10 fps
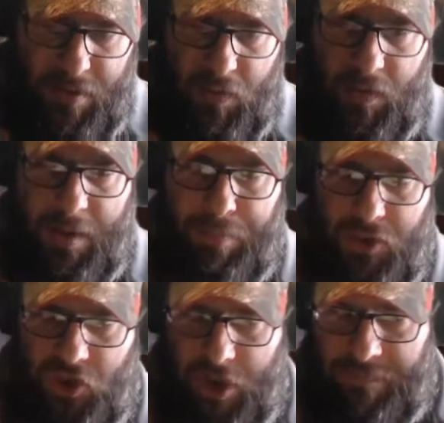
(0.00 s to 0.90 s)
we want to
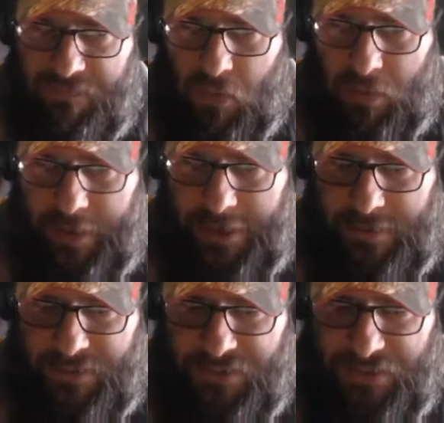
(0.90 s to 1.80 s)
push up 4
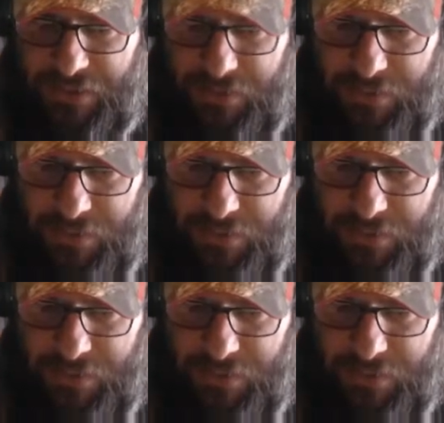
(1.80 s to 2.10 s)
rings.